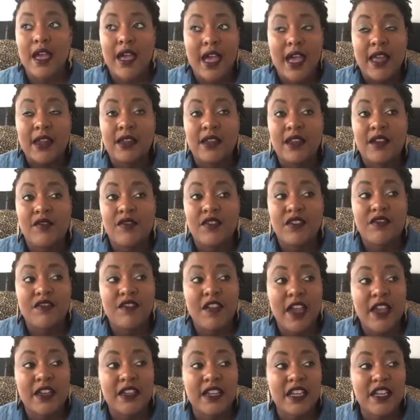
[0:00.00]
I love the
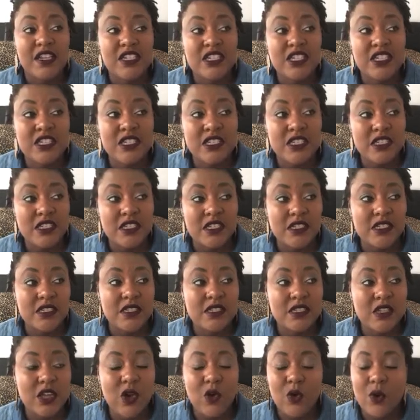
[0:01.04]
fact that
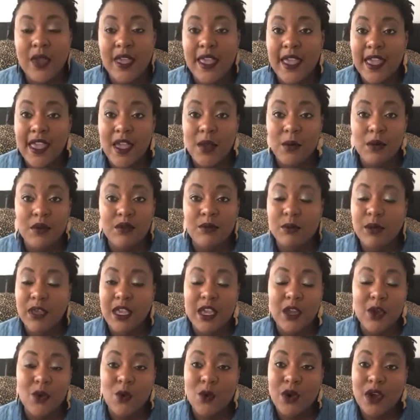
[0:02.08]
she's okay with
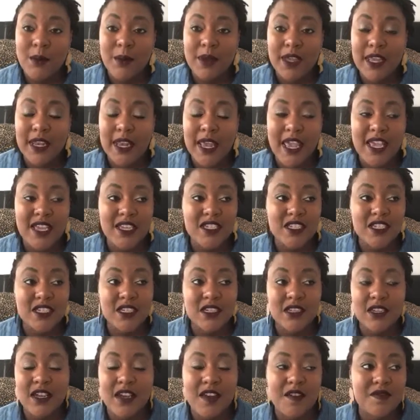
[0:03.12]
being a woman, and
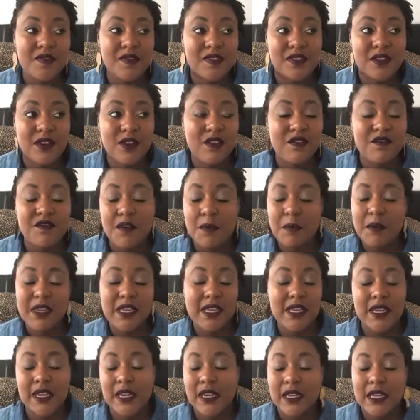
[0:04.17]
she loves her
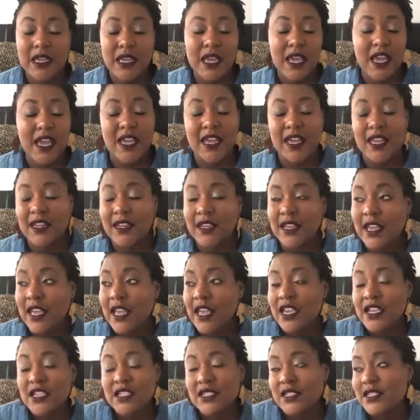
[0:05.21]
femininity,
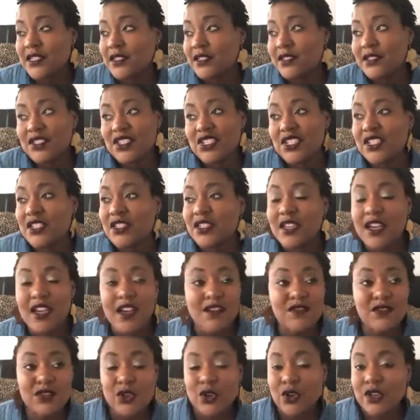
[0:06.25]
and she
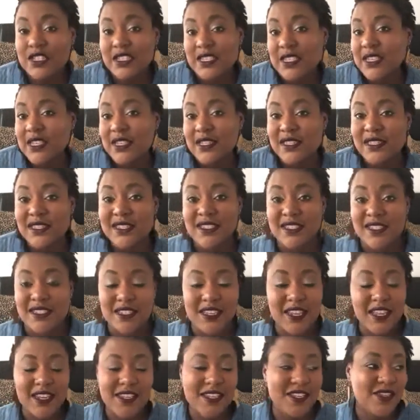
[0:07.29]
loves her tits,
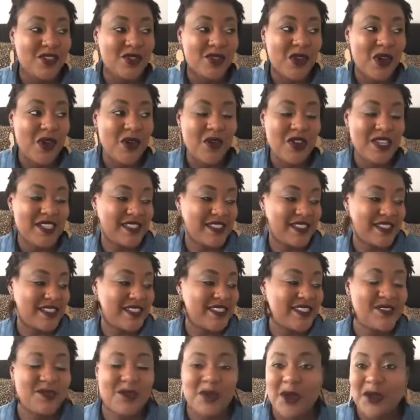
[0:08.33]
and you know, it's,
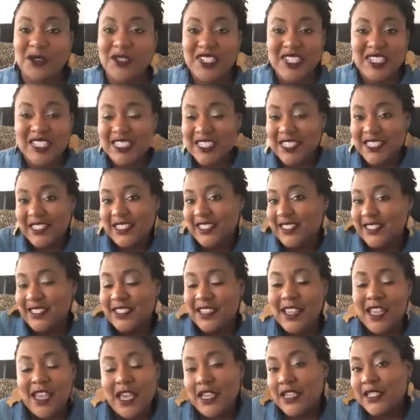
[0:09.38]
you know, she's
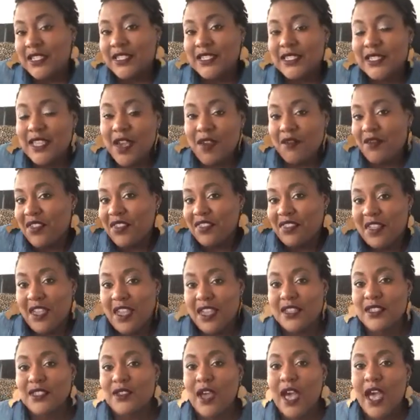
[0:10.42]

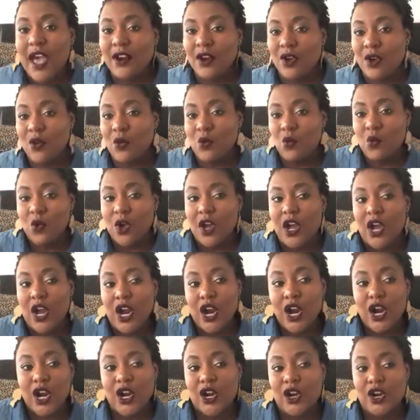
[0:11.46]
everything. So I don't want
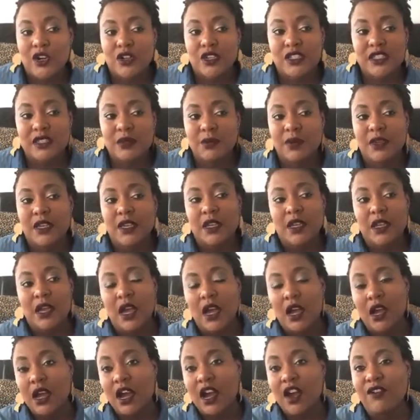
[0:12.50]
her to be
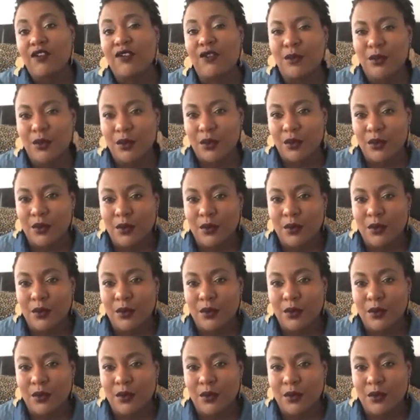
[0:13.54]
uncomfortable.